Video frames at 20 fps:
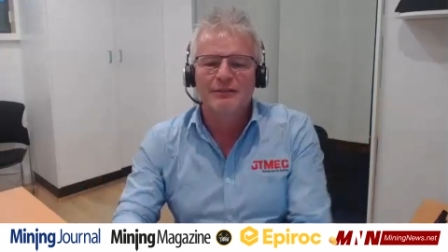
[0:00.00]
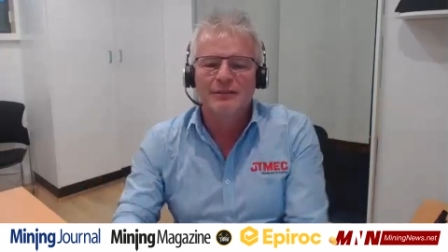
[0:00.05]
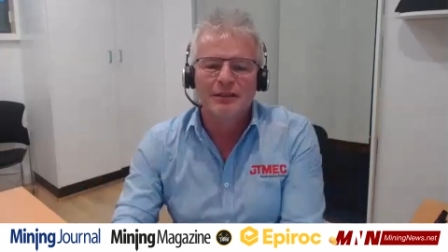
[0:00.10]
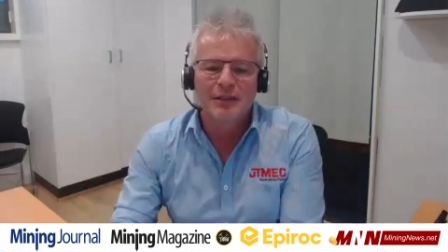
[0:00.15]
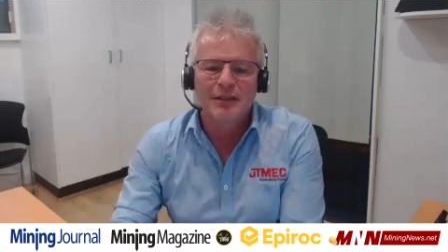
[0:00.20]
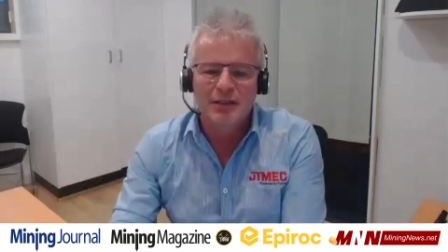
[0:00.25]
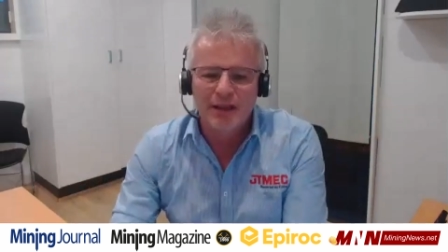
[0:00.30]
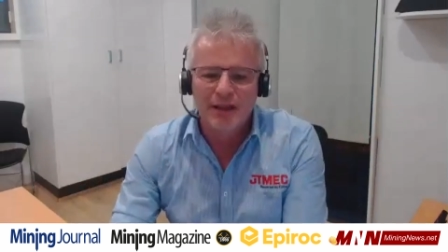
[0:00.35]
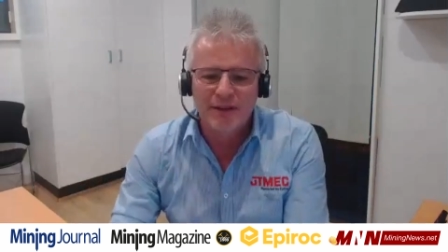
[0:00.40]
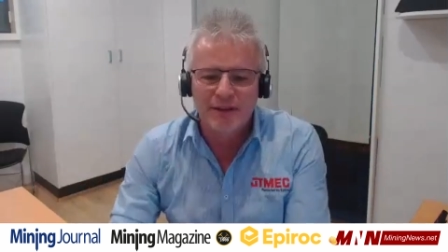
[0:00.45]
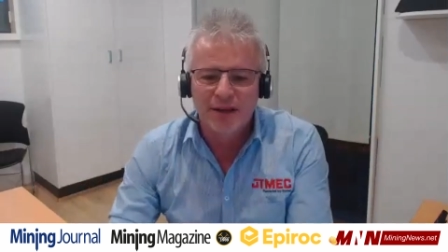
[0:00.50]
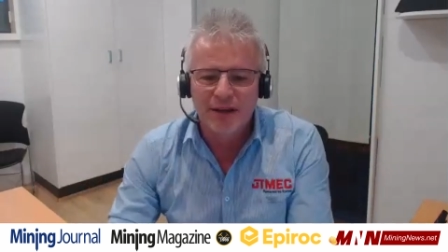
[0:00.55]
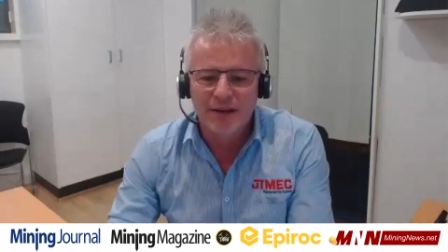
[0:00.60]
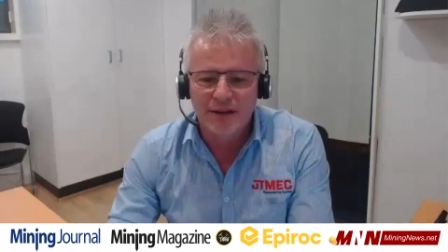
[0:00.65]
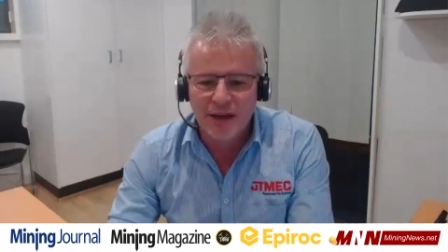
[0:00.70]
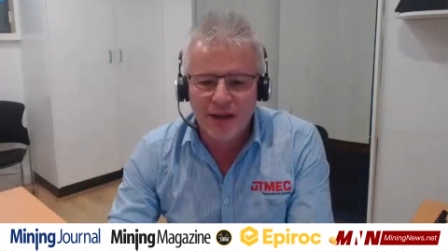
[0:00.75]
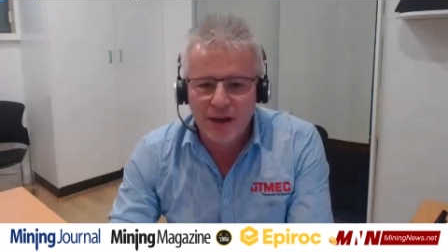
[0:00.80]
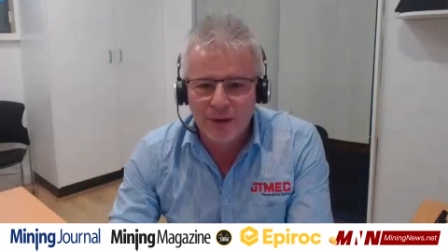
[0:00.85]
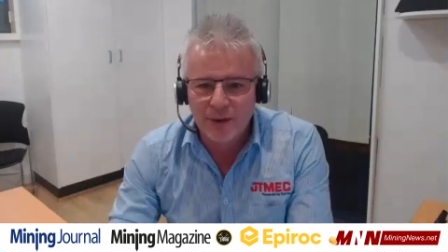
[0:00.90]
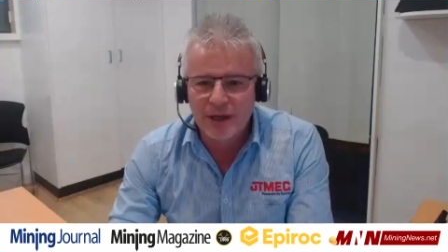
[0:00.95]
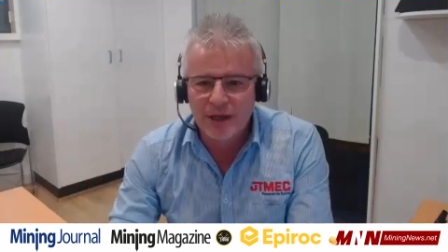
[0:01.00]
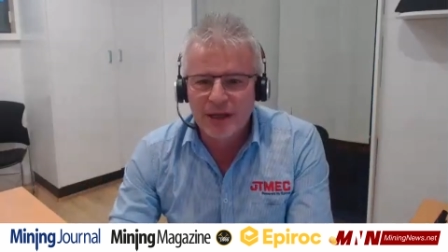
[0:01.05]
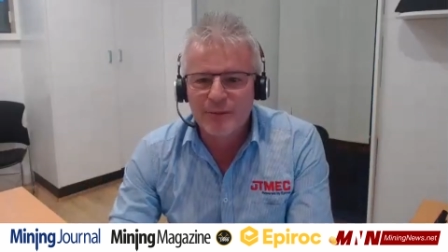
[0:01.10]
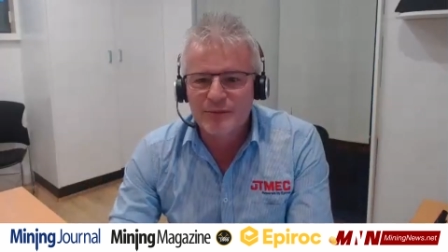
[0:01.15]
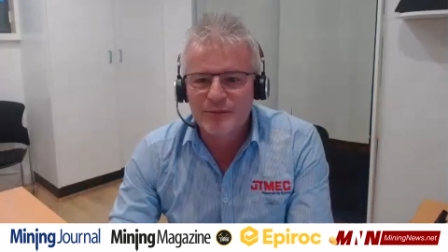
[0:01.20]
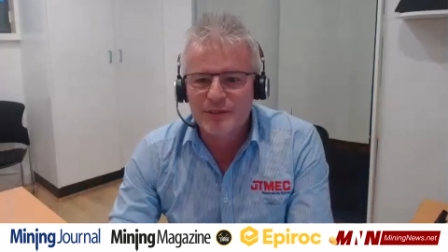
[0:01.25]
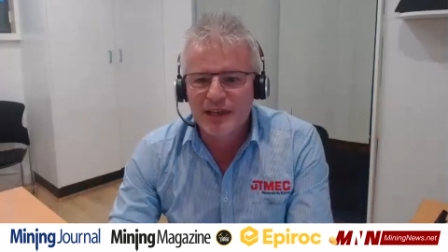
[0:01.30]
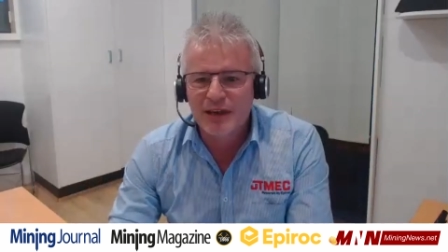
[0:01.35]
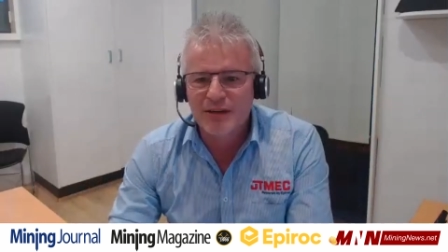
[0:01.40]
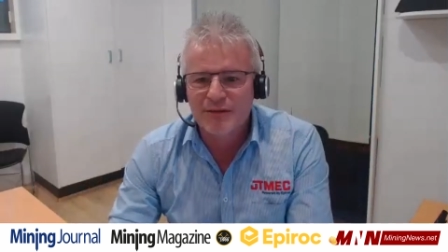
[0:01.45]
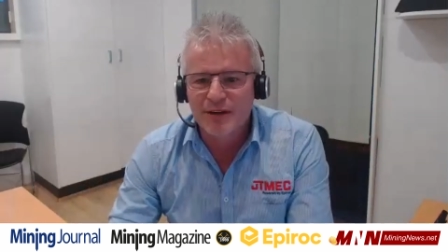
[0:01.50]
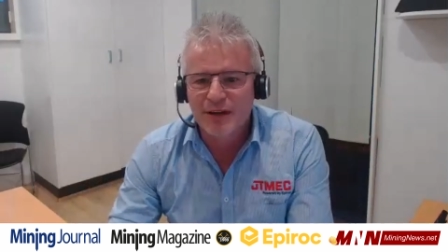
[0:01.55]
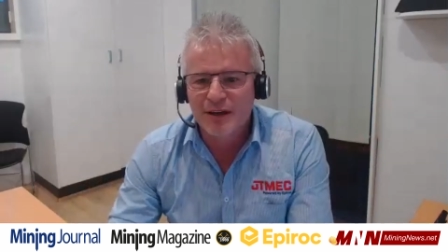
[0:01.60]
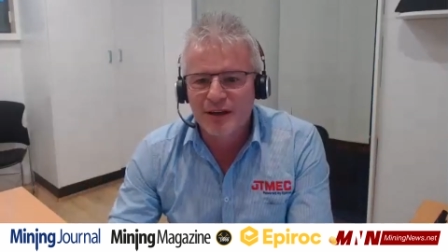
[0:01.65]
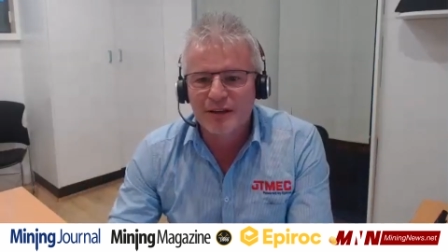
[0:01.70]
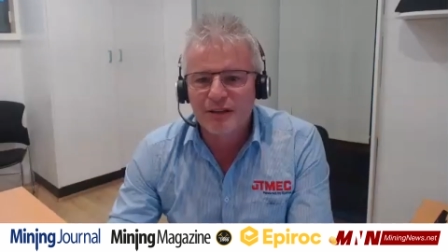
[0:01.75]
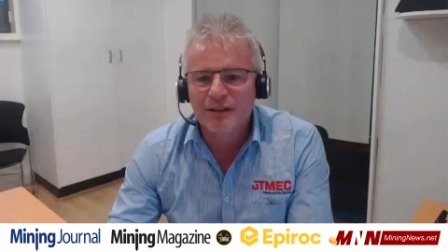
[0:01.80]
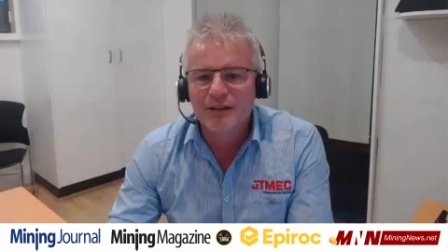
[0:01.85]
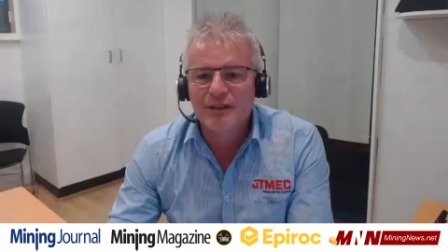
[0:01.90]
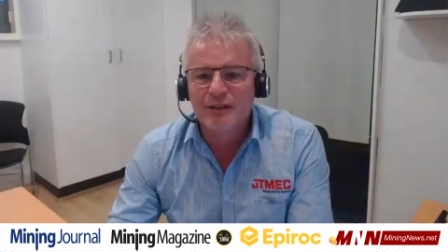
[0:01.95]
and other OEMs have
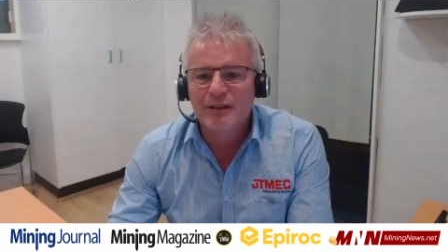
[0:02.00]
a